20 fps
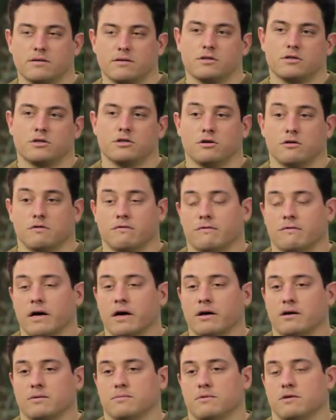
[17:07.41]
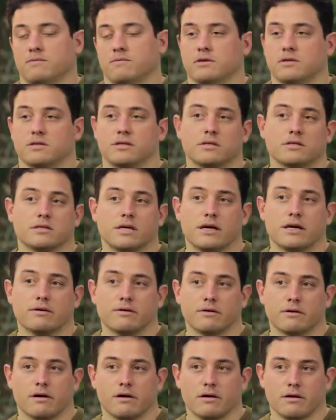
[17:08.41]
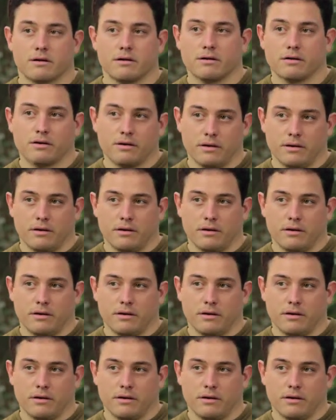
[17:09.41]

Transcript: the sheer volume of this container garden,